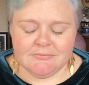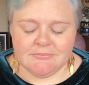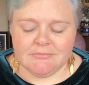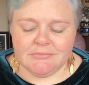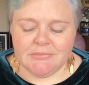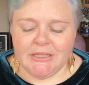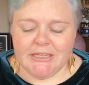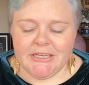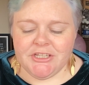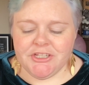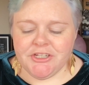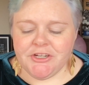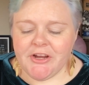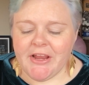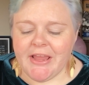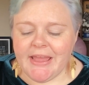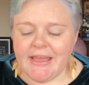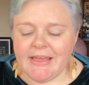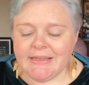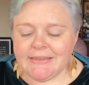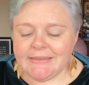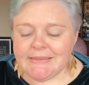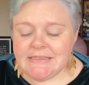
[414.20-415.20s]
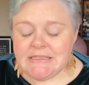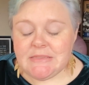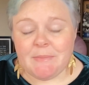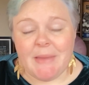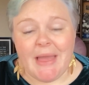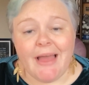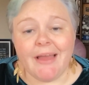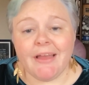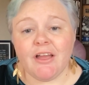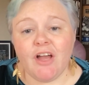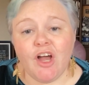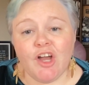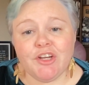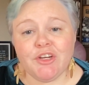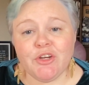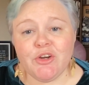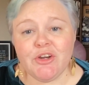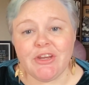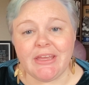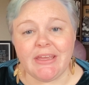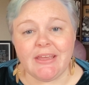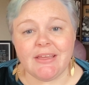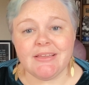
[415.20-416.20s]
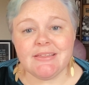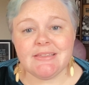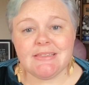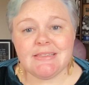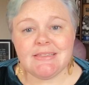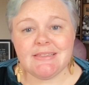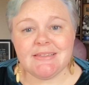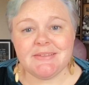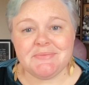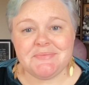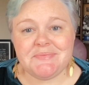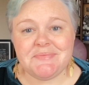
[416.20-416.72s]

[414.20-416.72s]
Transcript: Place your hands back on your knees.